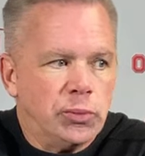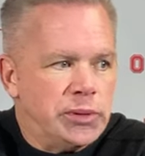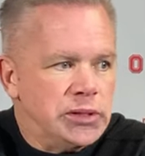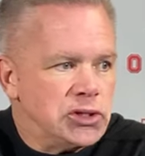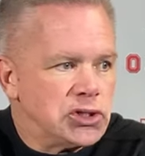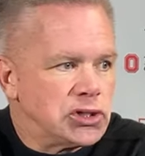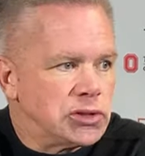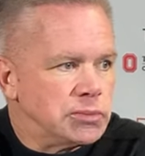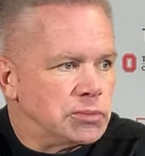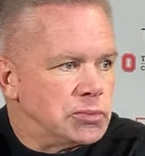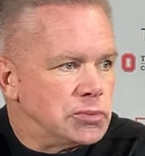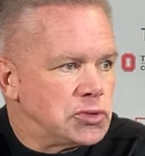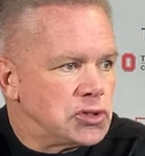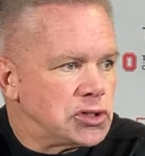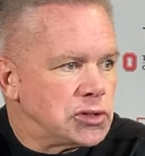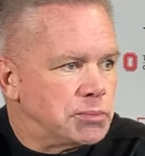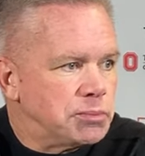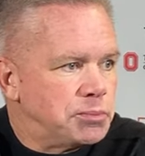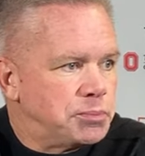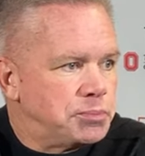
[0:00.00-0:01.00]
be some
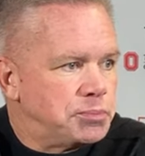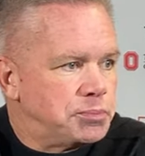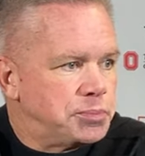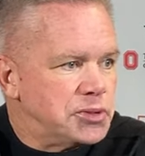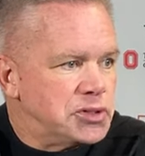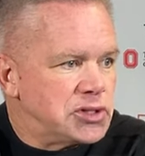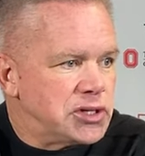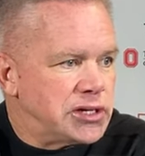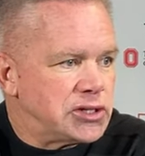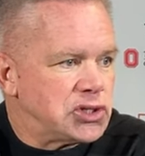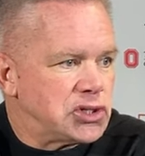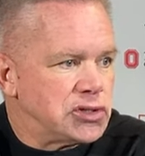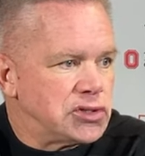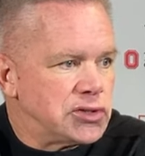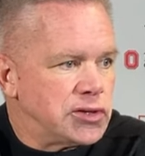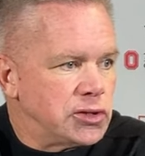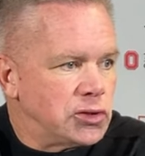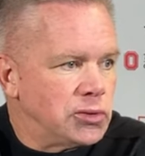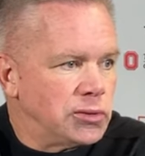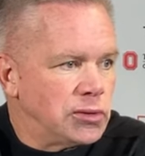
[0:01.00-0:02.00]
possessions
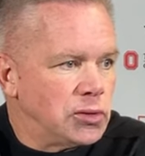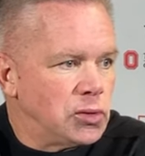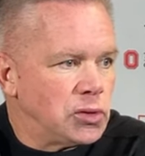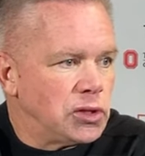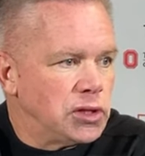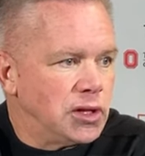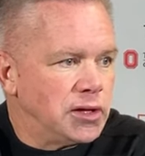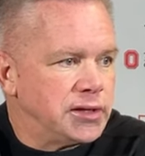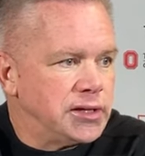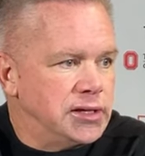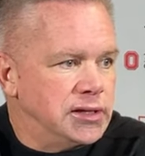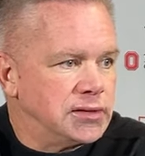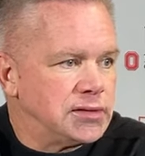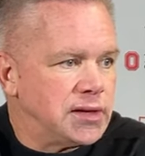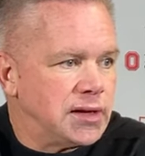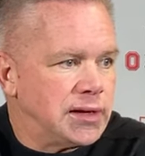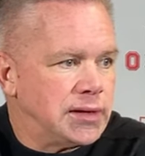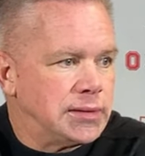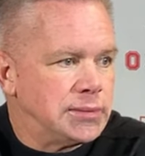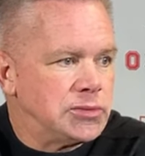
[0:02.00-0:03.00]
that are a little clunky at
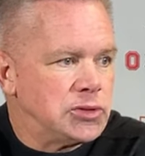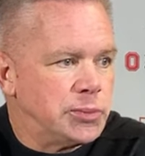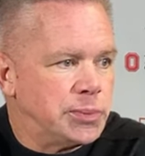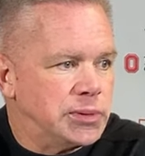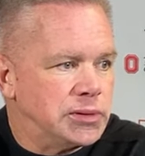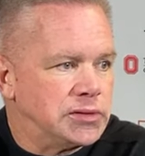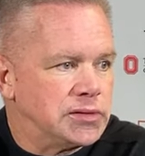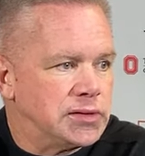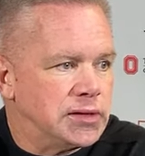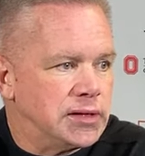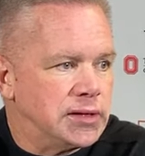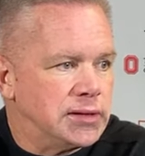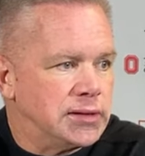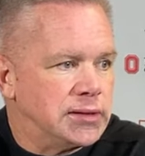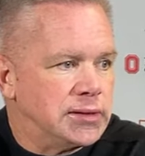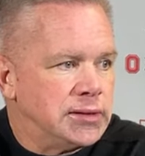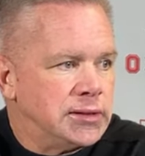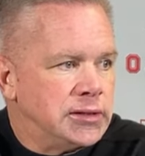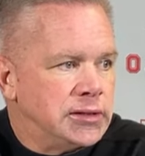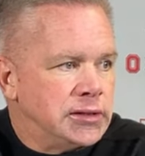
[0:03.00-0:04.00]
times, but
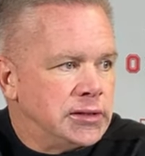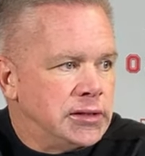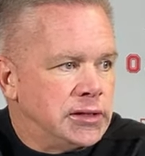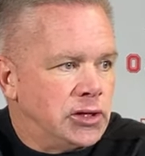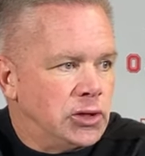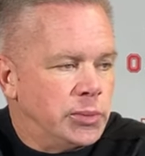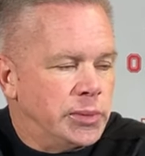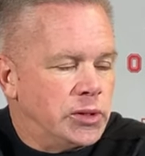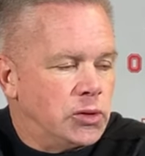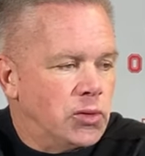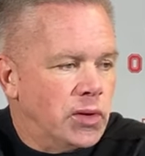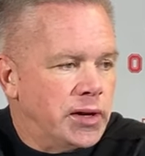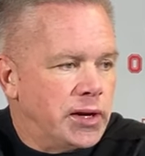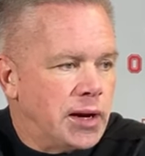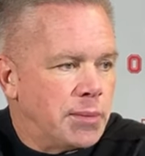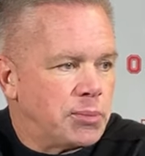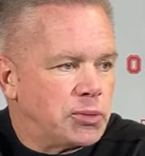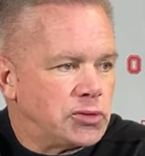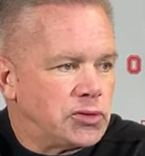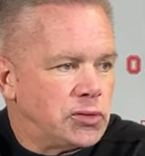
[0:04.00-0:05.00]
it'll be a great
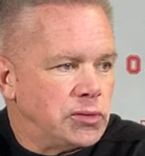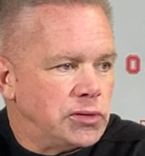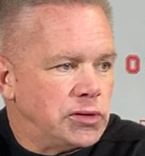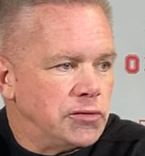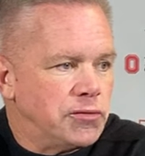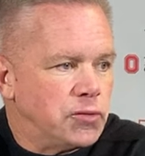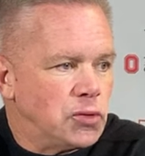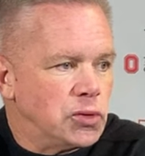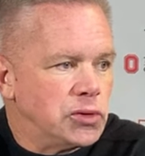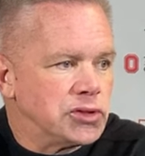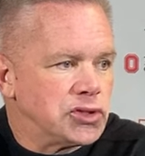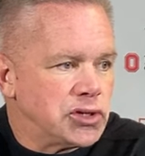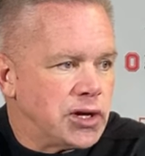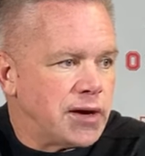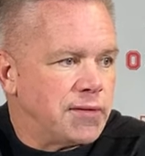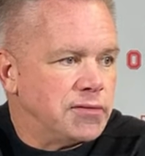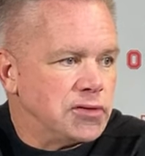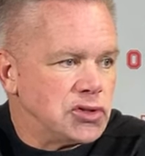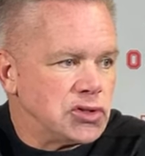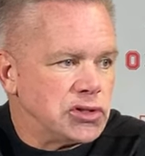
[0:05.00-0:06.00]
opportunity for us. And
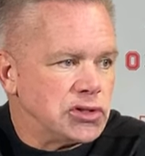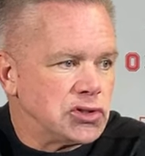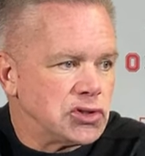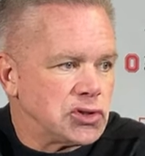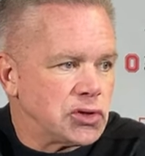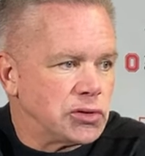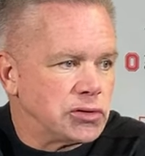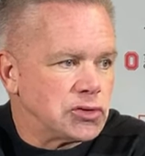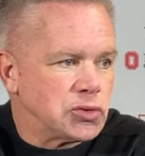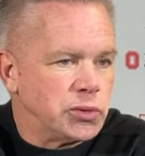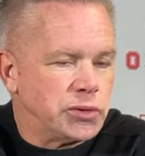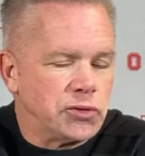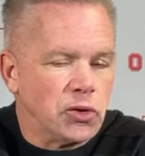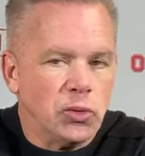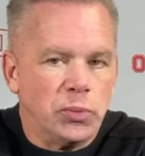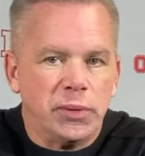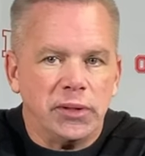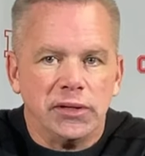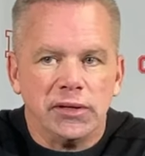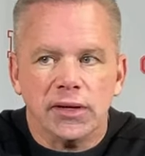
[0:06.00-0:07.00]
obviously it starts with
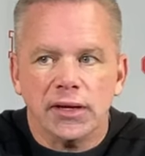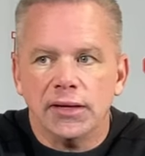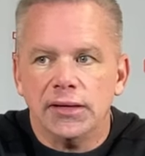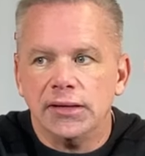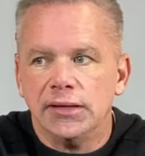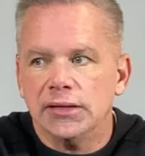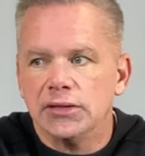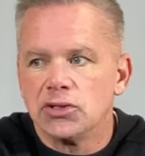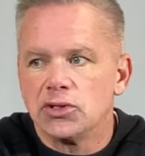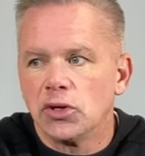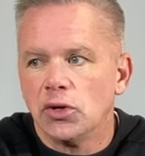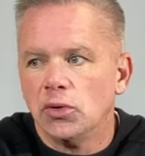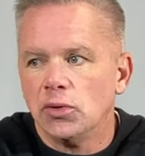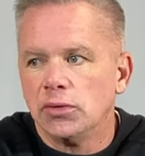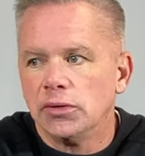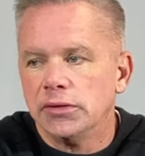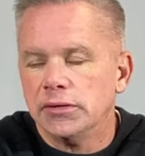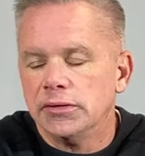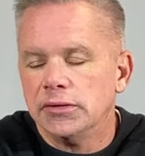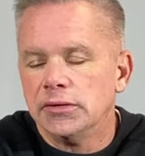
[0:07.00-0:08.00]
opening night against
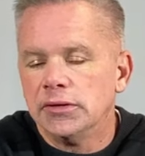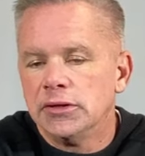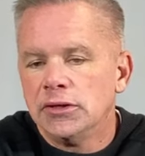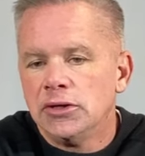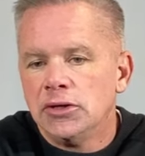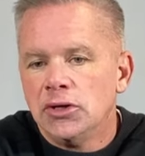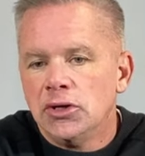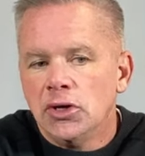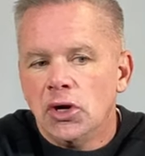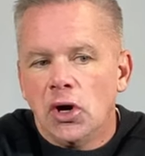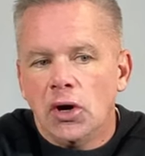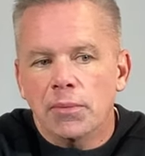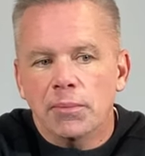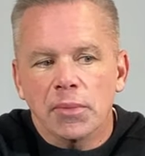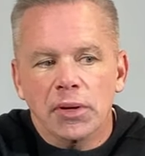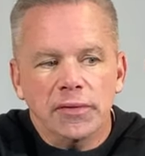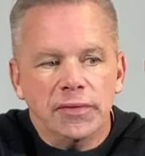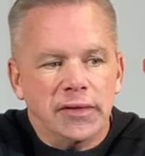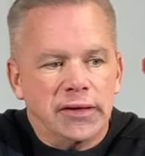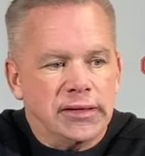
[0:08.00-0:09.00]
Oakland on
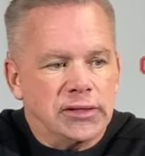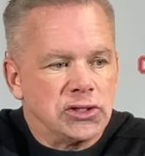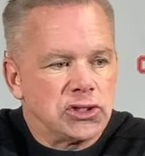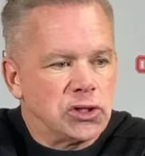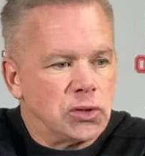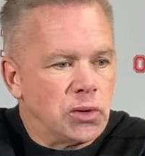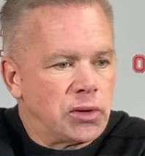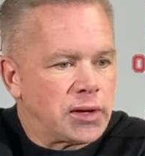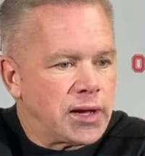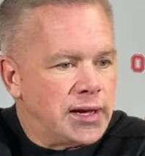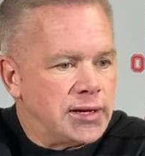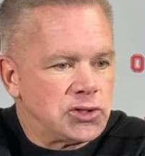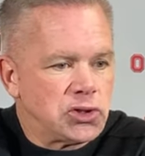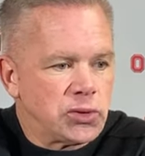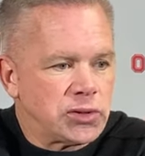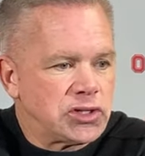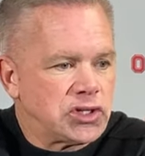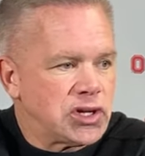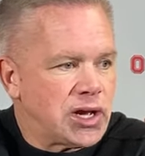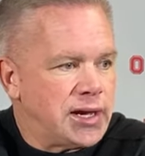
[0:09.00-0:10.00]
Monday. So our guys are
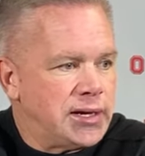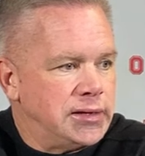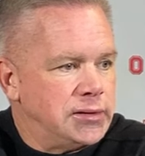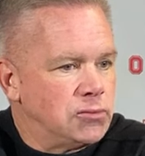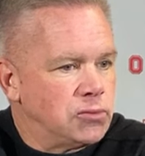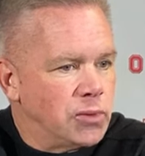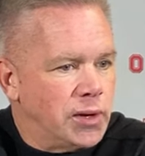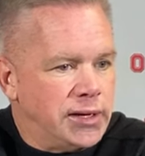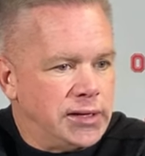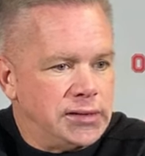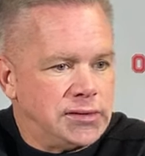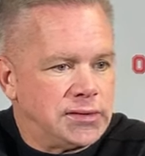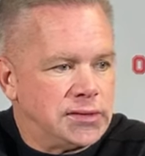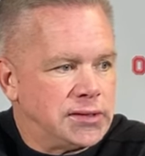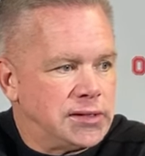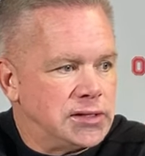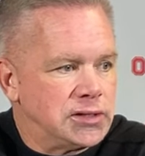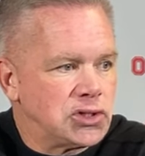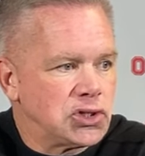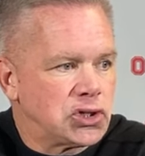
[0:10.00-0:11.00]
excited, ready to
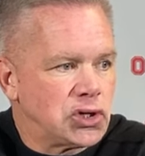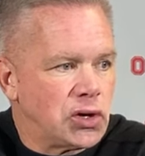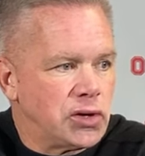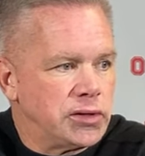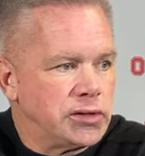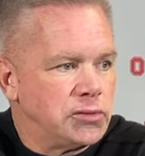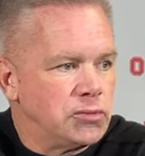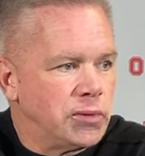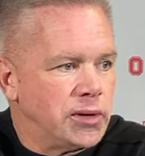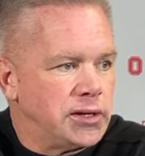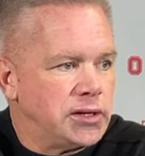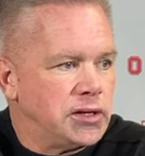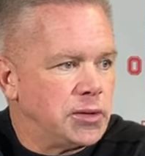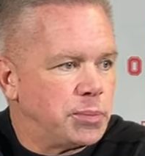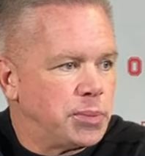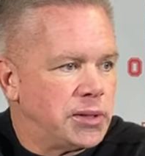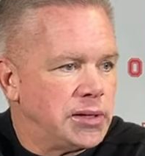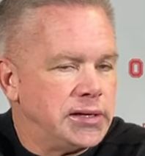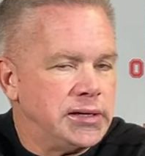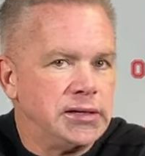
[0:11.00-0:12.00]
get started, ready to
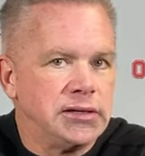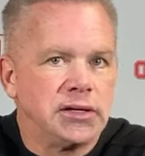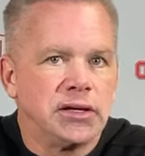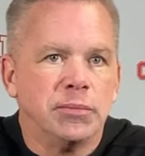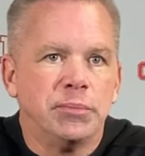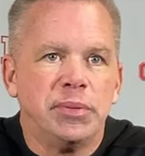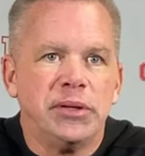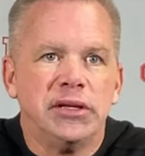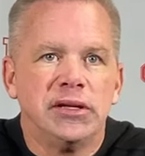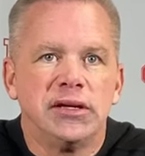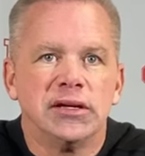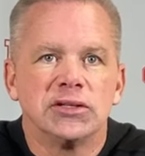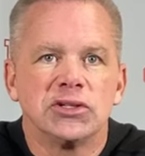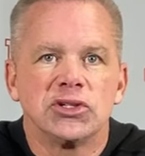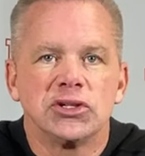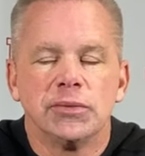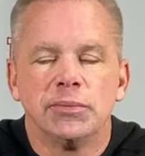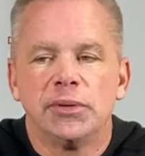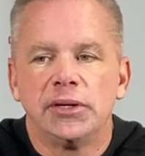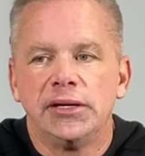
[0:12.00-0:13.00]
play and compete against
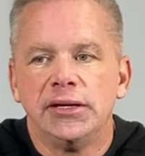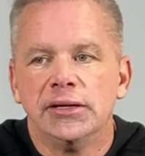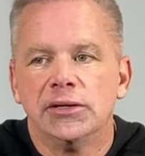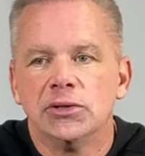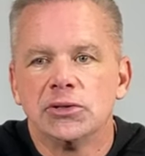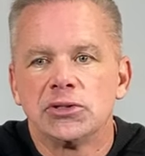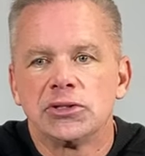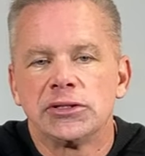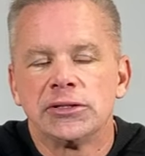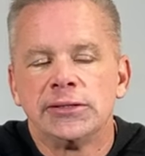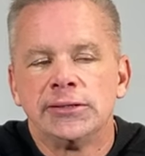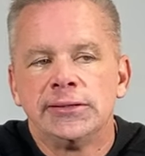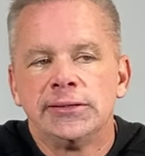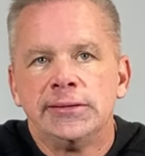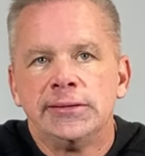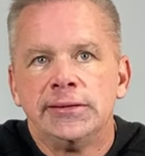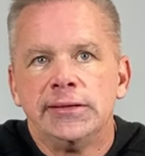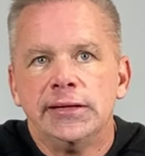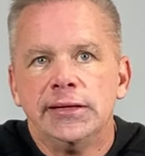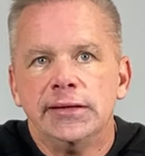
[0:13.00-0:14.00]
somebody else.
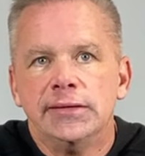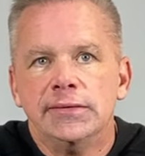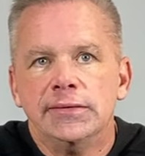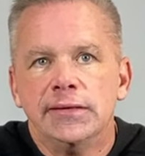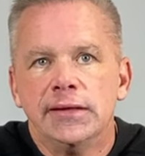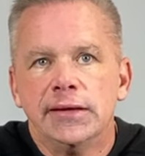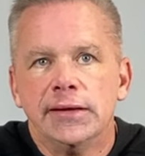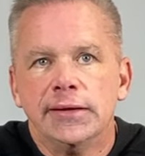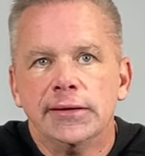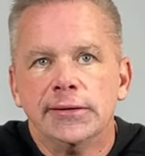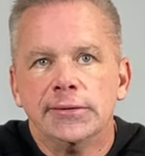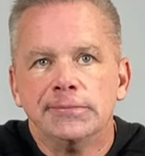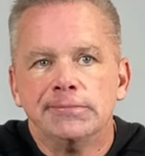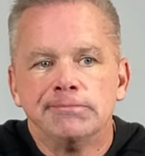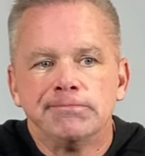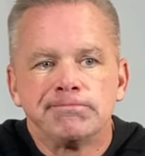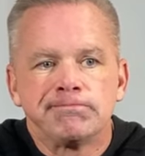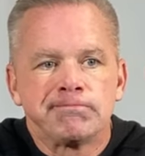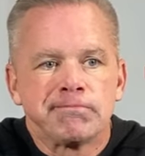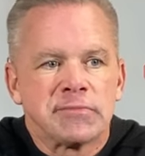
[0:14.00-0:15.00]
And
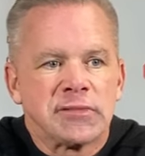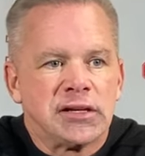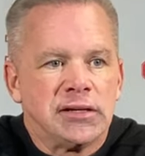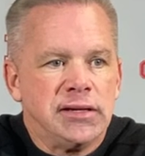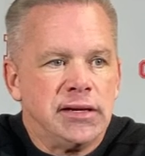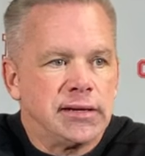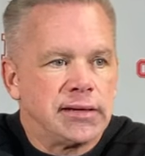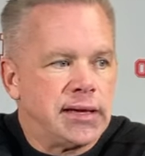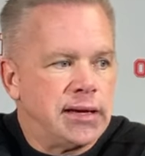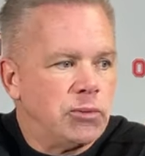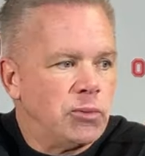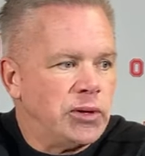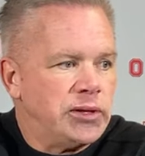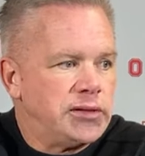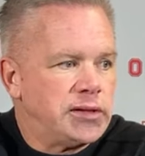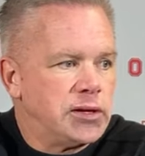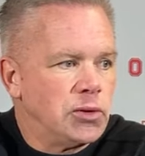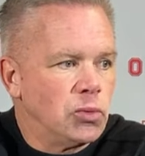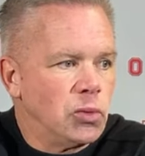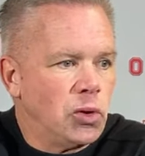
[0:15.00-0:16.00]
I can't wait to
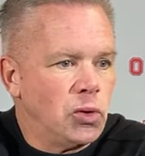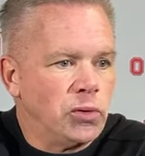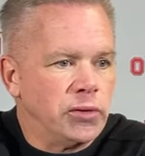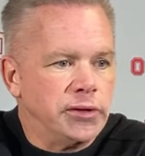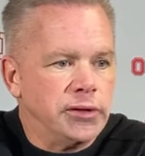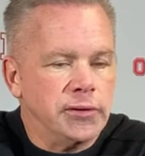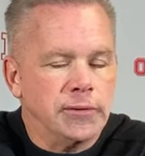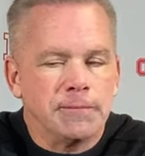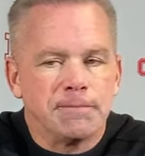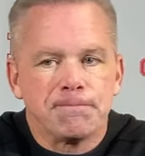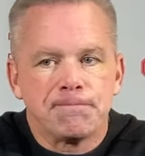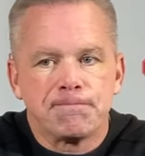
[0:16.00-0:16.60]
get rolling here.